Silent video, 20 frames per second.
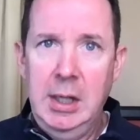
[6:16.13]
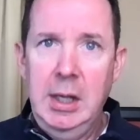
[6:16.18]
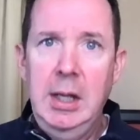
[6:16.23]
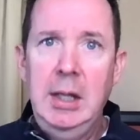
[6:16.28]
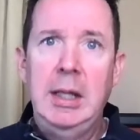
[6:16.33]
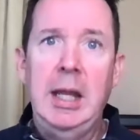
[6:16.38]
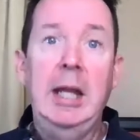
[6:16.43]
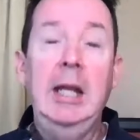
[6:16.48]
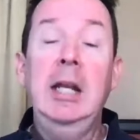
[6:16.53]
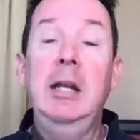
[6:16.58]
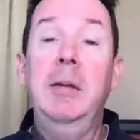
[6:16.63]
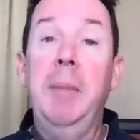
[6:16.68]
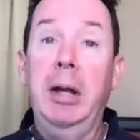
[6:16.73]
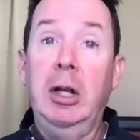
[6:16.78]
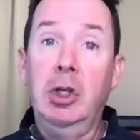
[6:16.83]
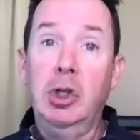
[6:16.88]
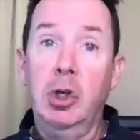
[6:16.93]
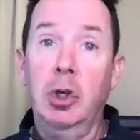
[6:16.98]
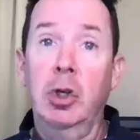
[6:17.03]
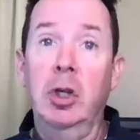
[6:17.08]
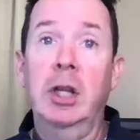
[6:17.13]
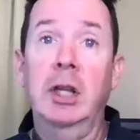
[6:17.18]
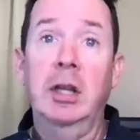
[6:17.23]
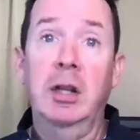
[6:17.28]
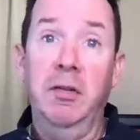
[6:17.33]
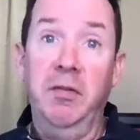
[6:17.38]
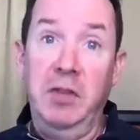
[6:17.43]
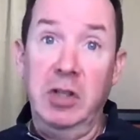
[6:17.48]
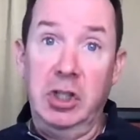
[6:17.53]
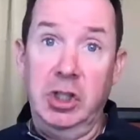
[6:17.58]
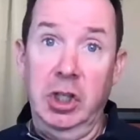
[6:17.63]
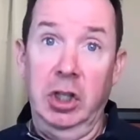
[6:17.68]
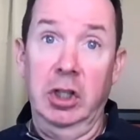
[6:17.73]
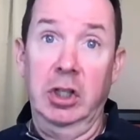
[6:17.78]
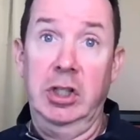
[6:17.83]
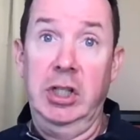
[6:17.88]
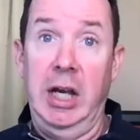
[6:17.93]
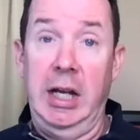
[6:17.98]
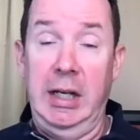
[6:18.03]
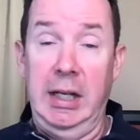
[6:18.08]
They need to make sure that they're
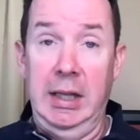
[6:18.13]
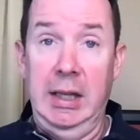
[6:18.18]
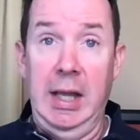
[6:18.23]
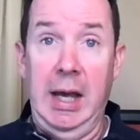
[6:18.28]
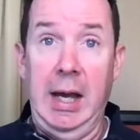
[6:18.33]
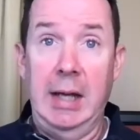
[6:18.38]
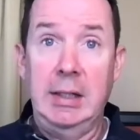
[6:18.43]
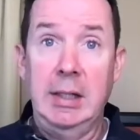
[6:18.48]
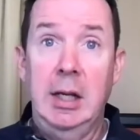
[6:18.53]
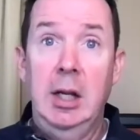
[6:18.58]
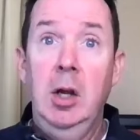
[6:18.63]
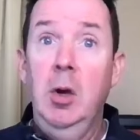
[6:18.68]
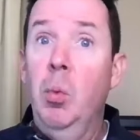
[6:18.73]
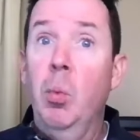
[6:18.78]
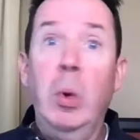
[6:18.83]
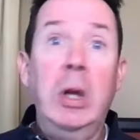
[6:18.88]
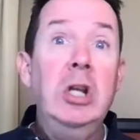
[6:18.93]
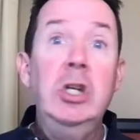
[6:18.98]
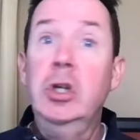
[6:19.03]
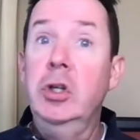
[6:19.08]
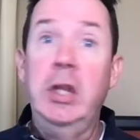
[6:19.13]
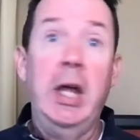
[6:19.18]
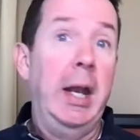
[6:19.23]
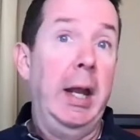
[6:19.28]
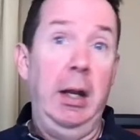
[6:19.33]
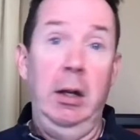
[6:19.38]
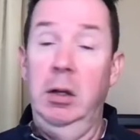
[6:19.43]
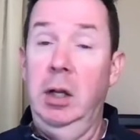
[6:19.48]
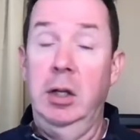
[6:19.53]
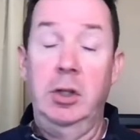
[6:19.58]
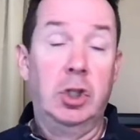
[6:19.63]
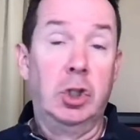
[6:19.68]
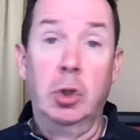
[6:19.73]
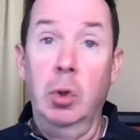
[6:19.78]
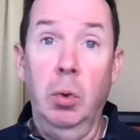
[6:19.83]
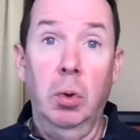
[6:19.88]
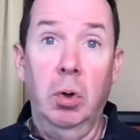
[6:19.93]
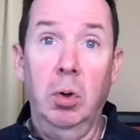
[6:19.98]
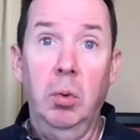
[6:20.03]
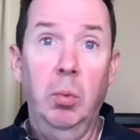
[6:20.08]
facilitating that. We do that at
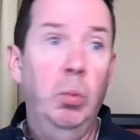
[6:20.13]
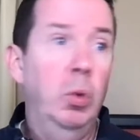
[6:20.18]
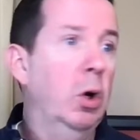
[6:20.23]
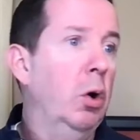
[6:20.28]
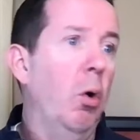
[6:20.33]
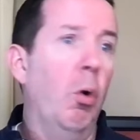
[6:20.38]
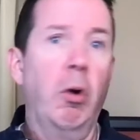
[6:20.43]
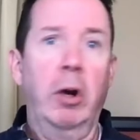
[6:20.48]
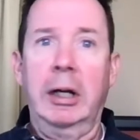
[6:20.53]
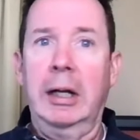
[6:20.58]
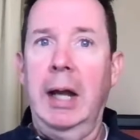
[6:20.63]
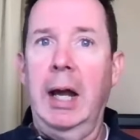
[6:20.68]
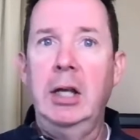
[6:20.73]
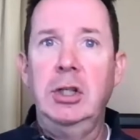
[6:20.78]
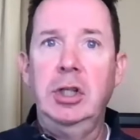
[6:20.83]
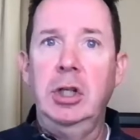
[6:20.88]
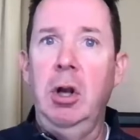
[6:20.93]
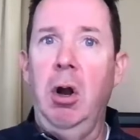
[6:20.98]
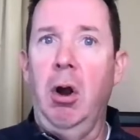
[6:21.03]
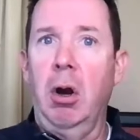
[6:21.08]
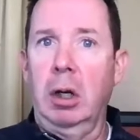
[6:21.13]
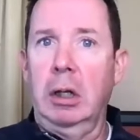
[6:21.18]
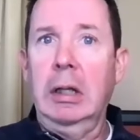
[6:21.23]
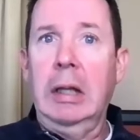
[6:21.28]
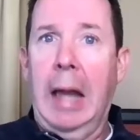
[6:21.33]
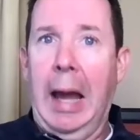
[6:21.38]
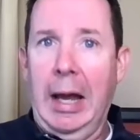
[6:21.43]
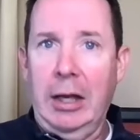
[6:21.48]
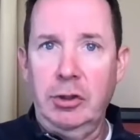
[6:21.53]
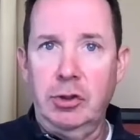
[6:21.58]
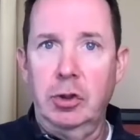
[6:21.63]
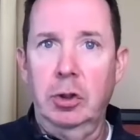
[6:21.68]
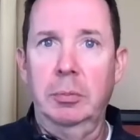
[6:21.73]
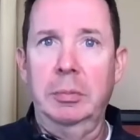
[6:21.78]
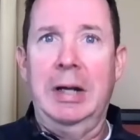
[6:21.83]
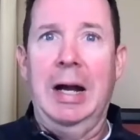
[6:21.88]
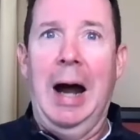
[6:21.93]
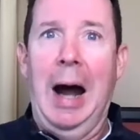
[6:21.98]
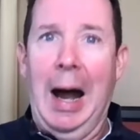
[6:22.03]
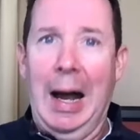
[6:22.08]
school. We're organizing our classroom
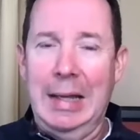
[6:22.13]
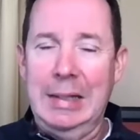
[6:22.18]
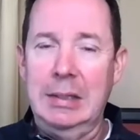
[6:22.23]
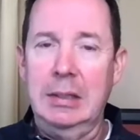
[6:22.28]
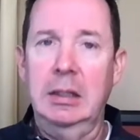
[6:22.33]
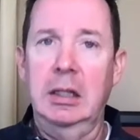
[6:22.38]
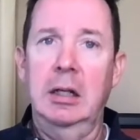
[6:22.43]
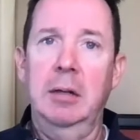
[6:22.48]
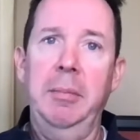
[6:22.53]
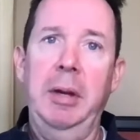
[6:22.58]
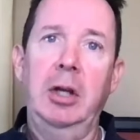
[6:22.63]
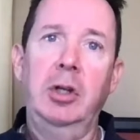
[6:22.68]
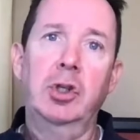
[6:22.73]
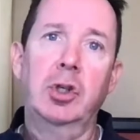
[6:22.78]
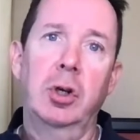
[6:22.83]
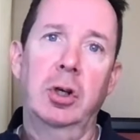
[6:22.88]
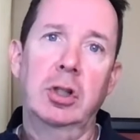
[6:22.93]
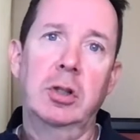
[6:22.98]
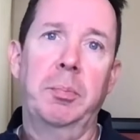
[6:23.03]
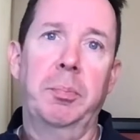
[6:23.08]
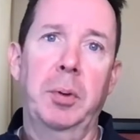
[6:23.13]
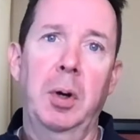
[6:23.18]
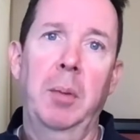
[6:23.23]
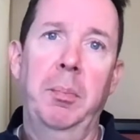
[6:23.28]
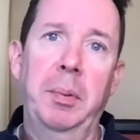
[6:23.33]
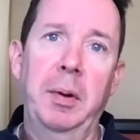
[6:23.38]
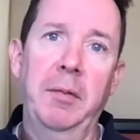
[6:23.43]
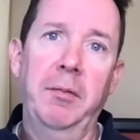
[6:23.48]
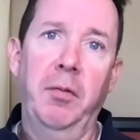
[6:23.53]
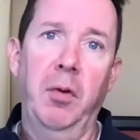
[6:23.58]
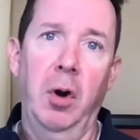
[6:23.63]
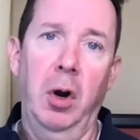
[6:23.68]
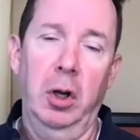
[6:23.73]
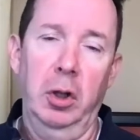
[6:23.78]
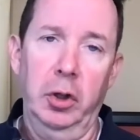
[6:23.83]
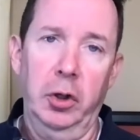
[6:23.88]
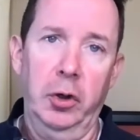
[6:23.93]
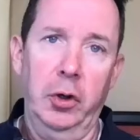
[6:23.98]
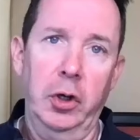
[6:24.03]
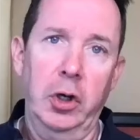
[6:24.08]
constantly to make sure it's appropriate for our
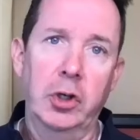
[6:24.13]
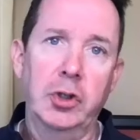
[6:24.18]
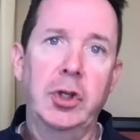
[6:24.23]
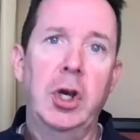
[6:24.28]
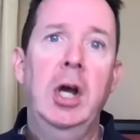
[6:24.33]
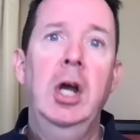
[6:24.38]
learners.